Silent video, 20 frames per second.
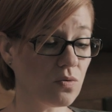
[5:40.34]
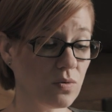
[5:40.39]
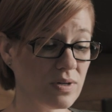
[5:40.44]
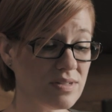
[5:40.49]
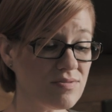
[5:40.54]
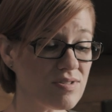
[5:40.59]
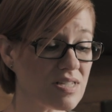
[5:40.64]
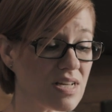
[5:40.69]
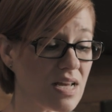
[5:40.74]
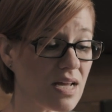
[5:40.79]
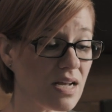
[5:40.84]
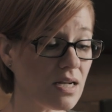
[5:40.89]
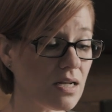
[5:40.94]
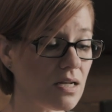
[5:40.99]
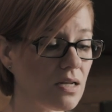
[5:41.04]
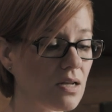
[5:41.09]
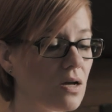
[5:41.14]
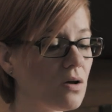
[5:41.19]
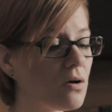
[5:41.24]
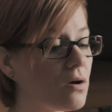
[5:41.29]
You
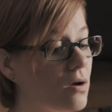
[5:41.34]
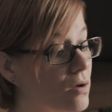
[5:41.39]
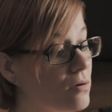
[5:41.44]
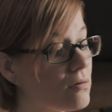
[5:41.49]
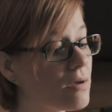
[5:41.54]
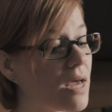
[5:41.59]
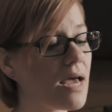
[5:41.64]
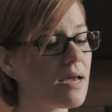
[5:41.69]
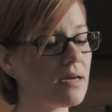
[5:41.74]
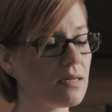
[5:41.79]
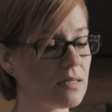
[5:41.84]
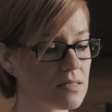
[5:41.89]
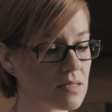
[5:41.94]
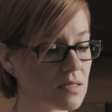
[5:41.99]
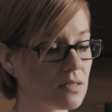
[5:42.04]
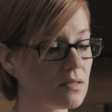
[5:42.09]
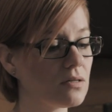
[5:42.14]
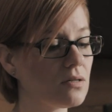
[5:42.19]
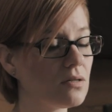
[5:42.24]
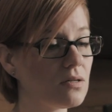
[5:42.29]
said, okay, it's
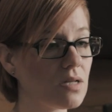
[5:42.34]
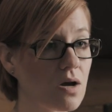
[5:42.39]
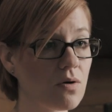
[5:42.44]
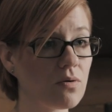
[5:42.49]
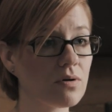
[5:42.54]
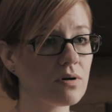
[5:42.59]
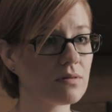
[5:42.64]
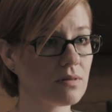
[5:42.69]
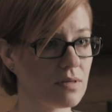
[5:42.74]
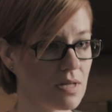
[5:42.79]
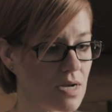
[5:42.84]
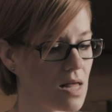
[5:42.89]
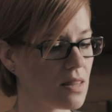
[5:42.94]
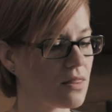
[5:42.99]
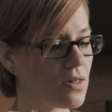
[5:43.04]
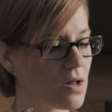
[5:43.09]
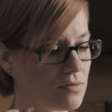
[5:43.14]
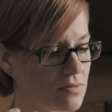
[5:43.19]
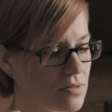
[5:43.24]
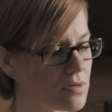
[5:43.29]
a little lower than I
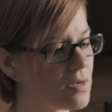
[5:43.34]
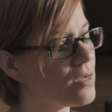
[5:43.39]
thought it was.